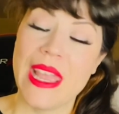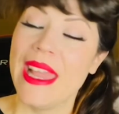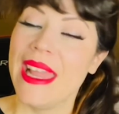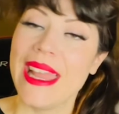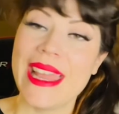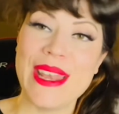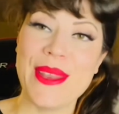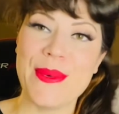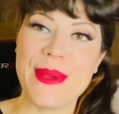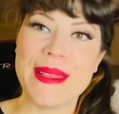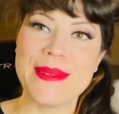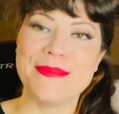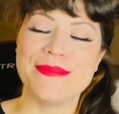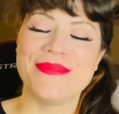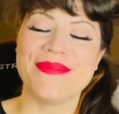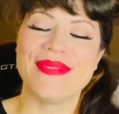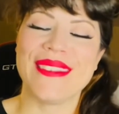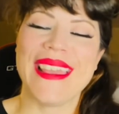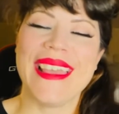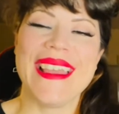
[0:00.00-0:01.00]
Anyway,
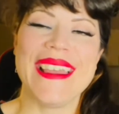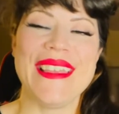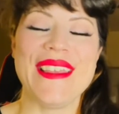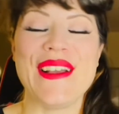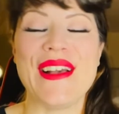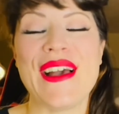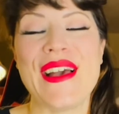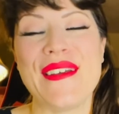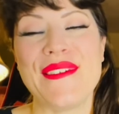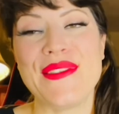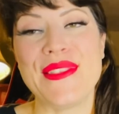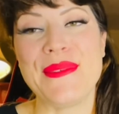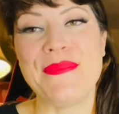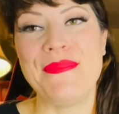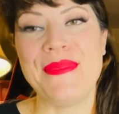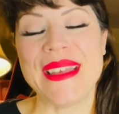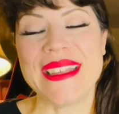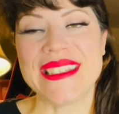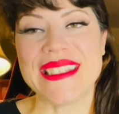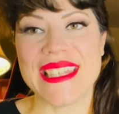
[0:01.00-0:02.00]
y'all have the
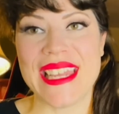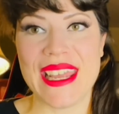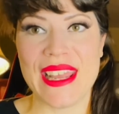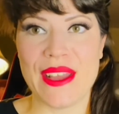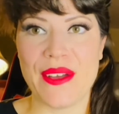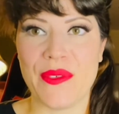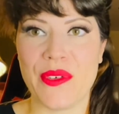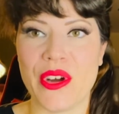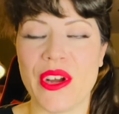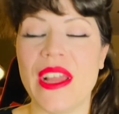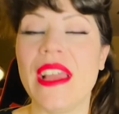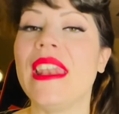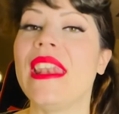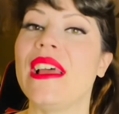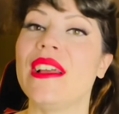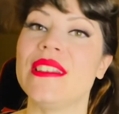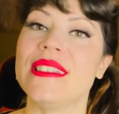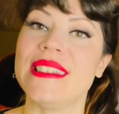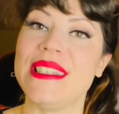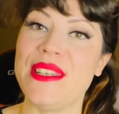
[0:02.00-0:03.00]
best day ever, and
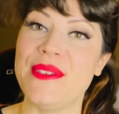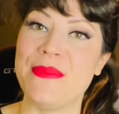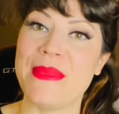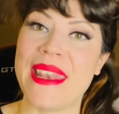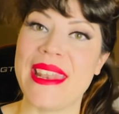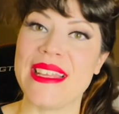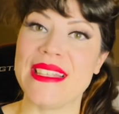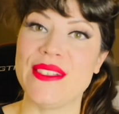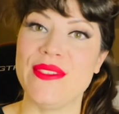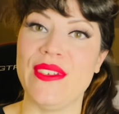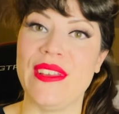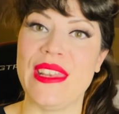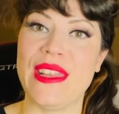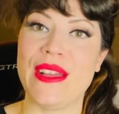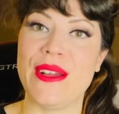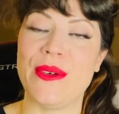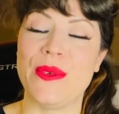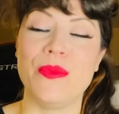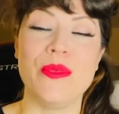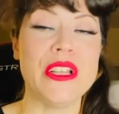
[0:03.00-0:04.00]
I'll see you in my next
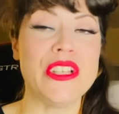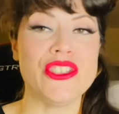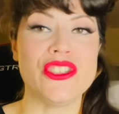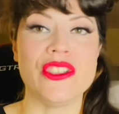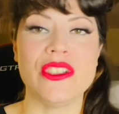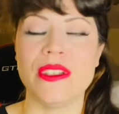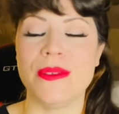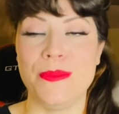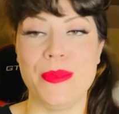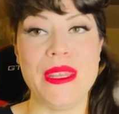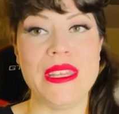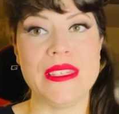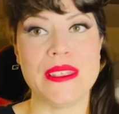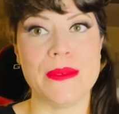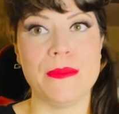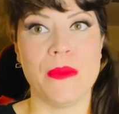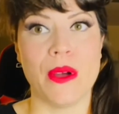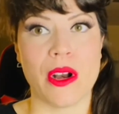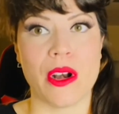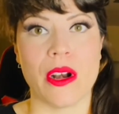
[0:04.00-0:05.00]
video, which should be
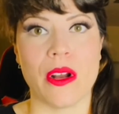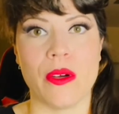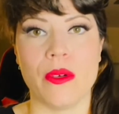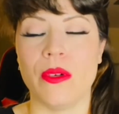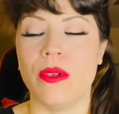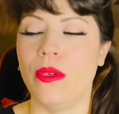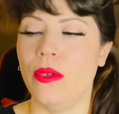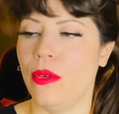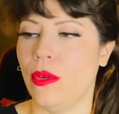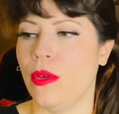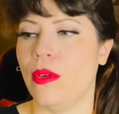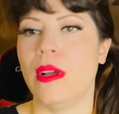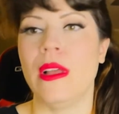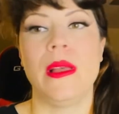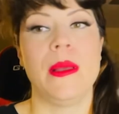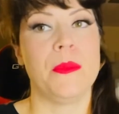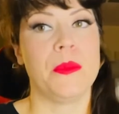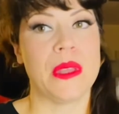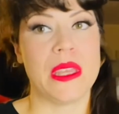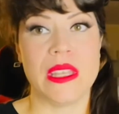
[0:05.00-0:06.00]
tomorrow. Whew, I'm
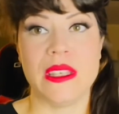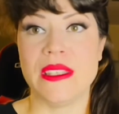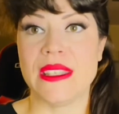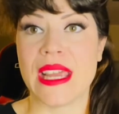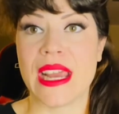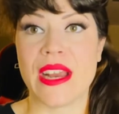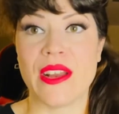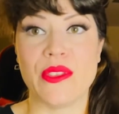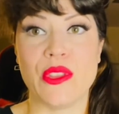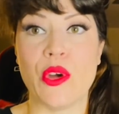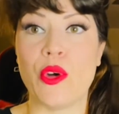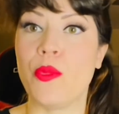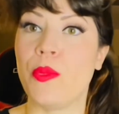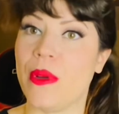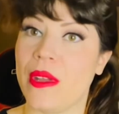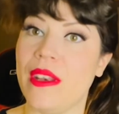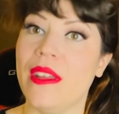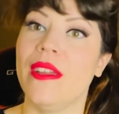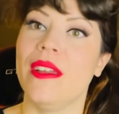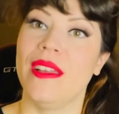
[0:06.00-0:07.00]
getting tired though,
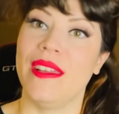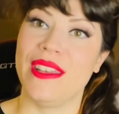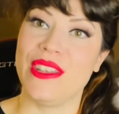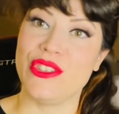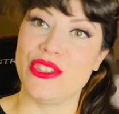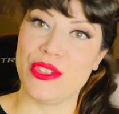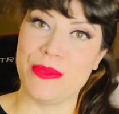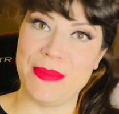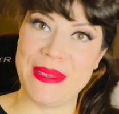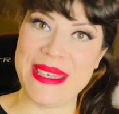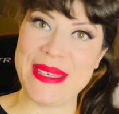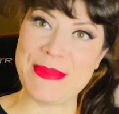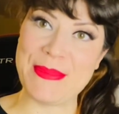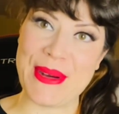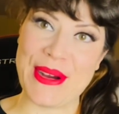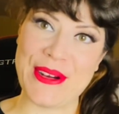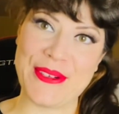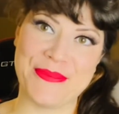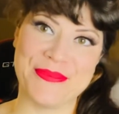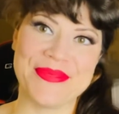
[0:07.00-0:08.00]
but it should be
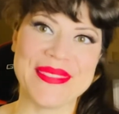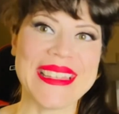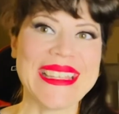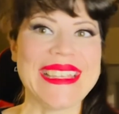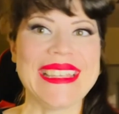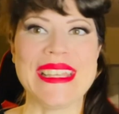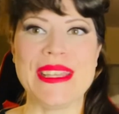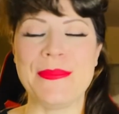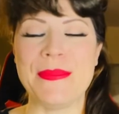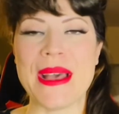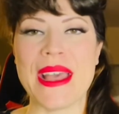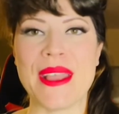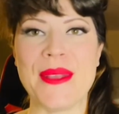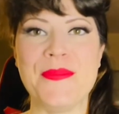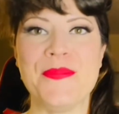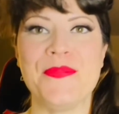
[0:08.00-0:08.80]
tomorrow. Goodbye.